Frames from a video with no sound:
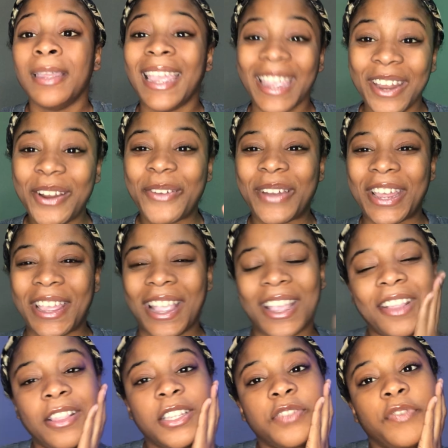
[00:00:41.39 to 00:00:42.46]
Anyway,
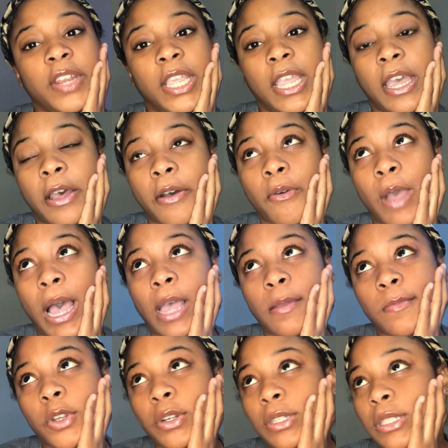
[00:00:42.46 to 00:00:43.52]
in this video,
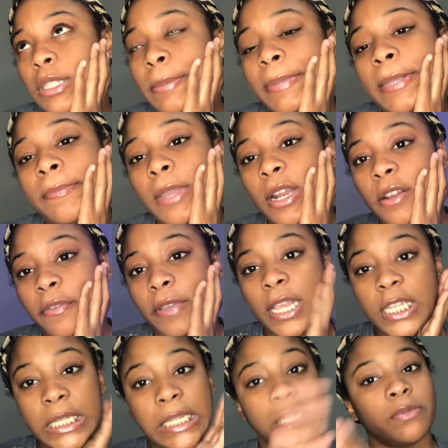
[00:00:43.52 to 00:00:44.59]
I'm going to be
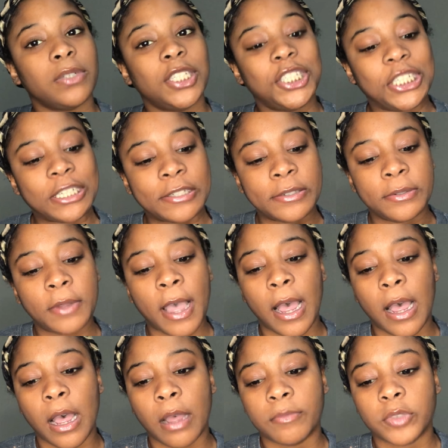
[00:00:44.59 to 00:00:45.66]
manifesting with you.
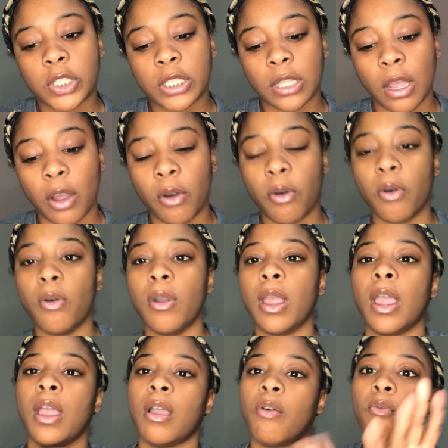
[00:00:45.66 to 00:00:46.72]
So
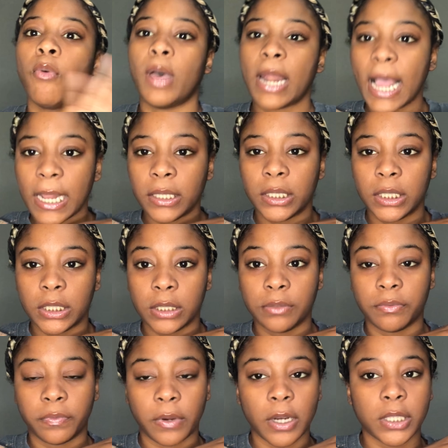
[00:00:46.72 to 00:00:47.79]
what I did
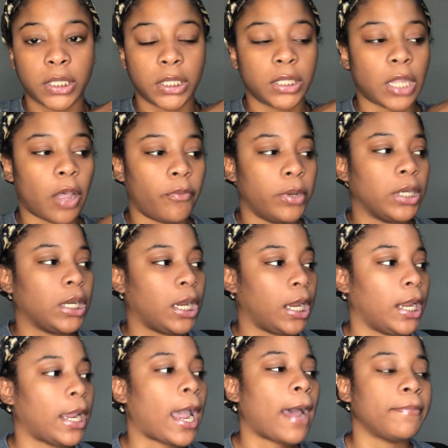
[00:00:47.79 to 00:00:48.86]
first is I went
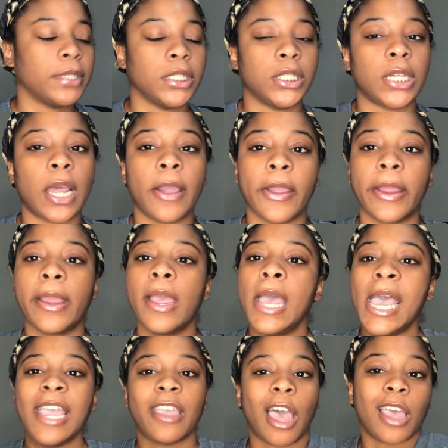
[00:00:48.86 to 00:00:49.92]
ahead, hopped in the shower,
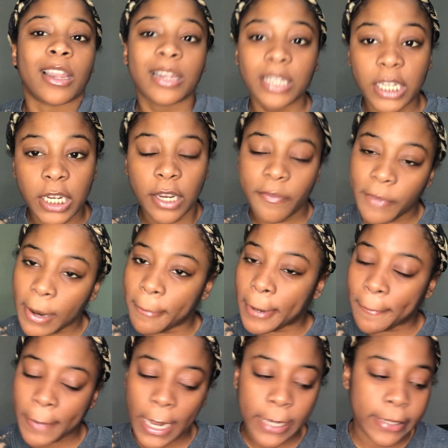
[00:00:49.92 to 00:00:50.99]
got clean, wrapped my
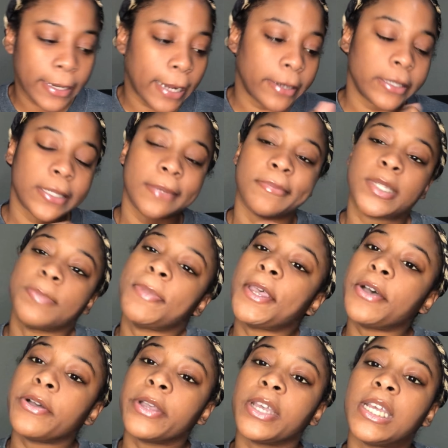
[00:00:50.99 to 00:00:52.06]
body down in some
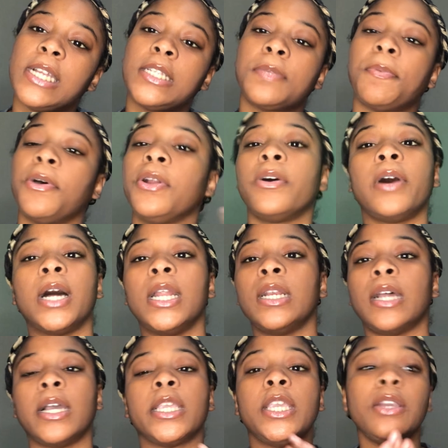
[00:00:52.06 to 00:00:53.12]
smell goods, put on
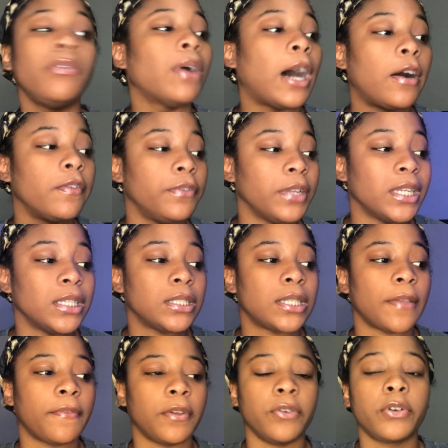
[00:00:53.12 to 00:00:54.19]
a cute outfit
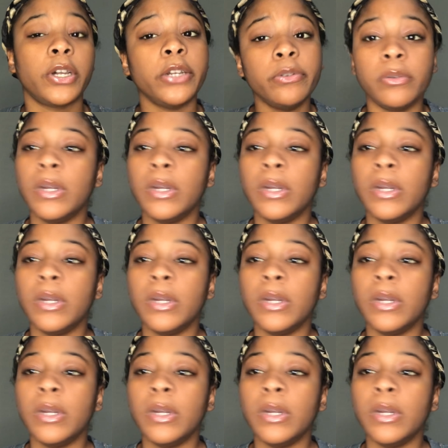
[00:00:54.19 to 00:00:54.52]
to feel cute.